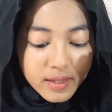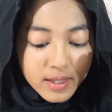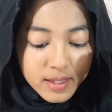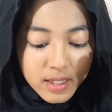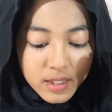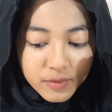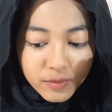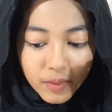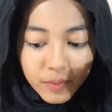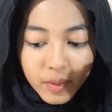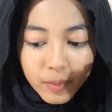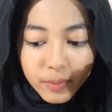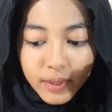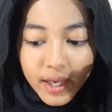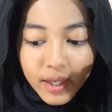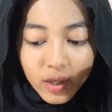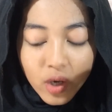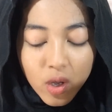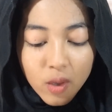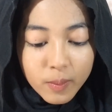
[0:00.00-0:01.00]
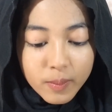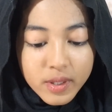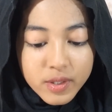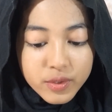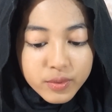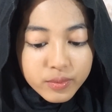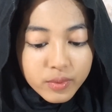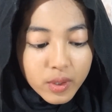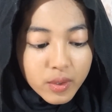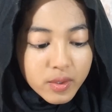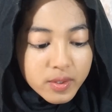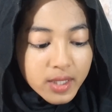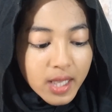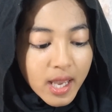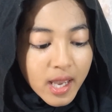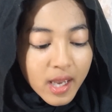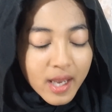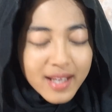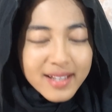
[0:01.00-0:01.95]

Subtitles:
This is from the brand called Miss Rose.